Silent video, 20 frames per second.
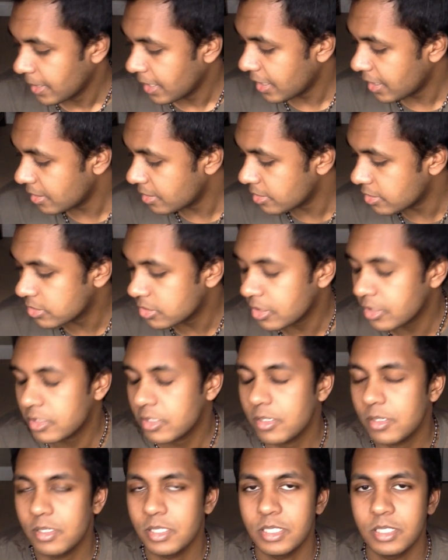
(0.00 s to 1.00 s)
And I'll talk
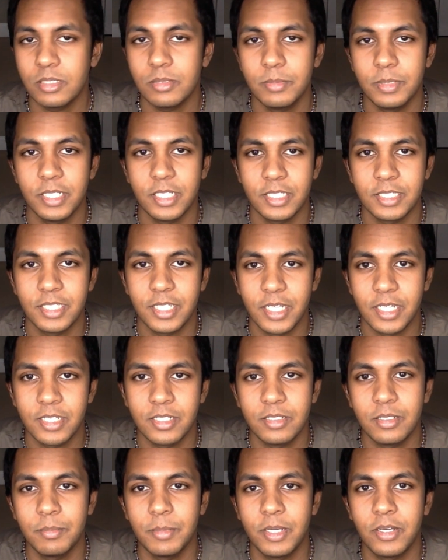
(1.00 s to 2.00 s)
a little bit at the
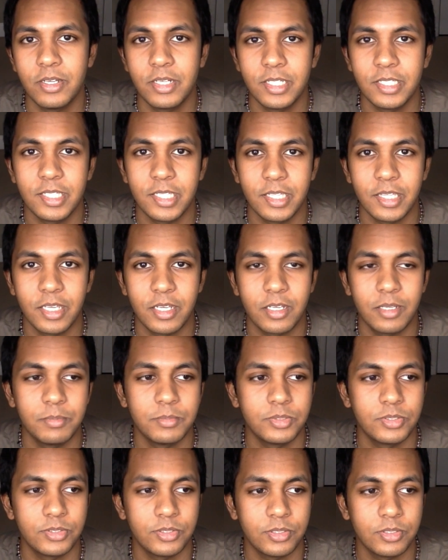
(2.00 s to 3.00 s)
end about anything that
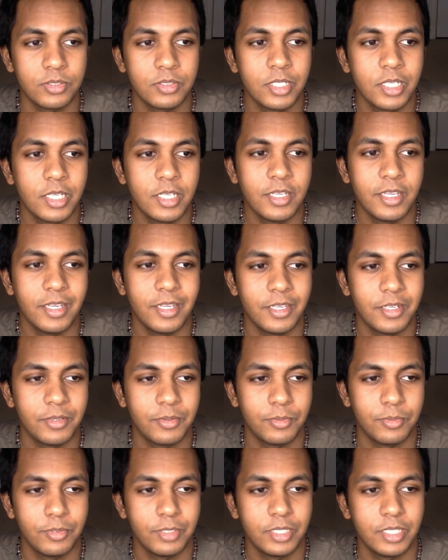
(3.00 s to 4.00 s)
comes through and
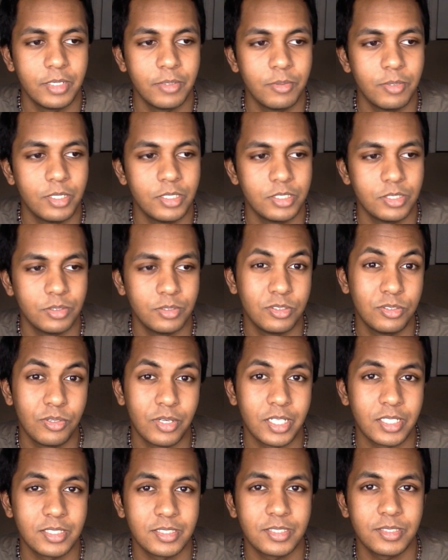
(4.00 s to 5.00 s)
what they want to
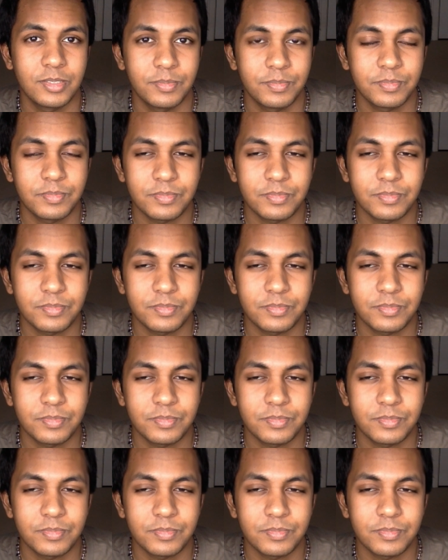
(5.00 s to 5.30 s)
address,